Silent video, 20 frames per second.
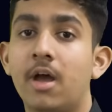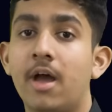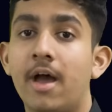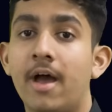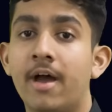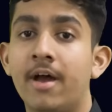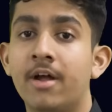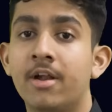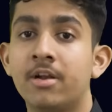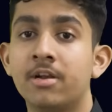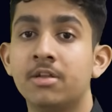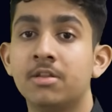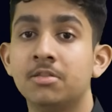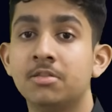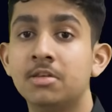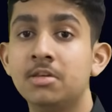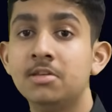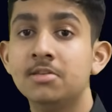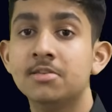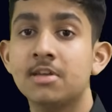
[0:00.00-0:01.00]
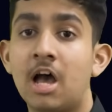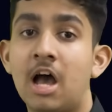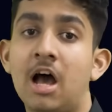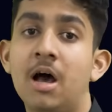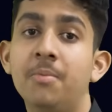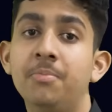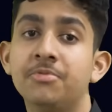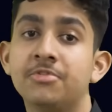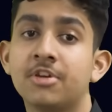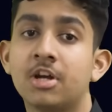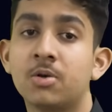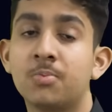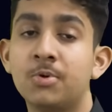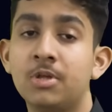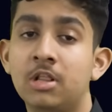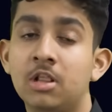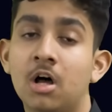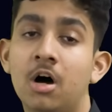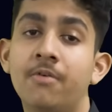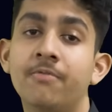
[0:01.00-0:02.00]
And these apps that we
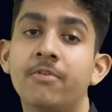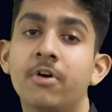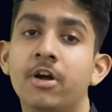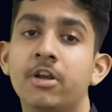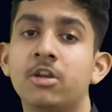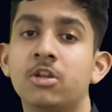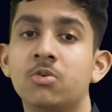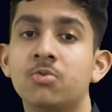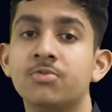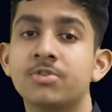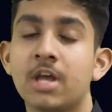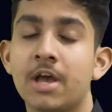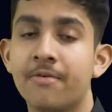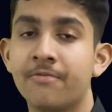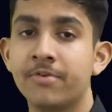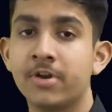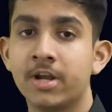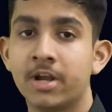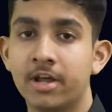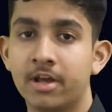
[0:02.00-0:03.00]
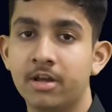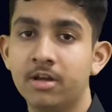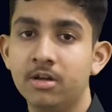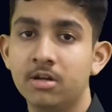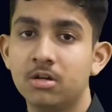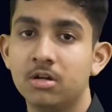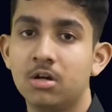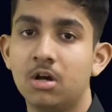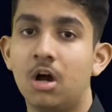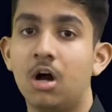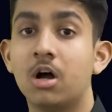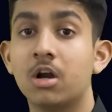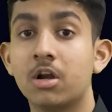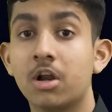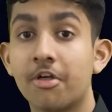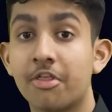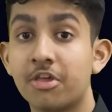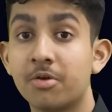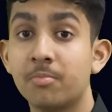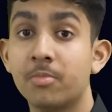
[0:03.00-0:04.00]
love and use every day are
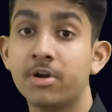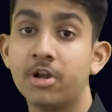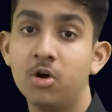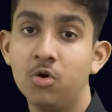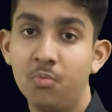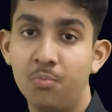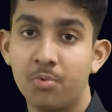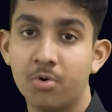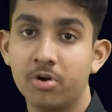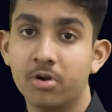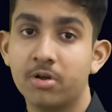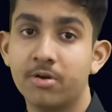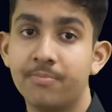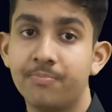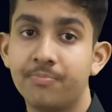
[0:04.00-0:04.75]
nothing but output.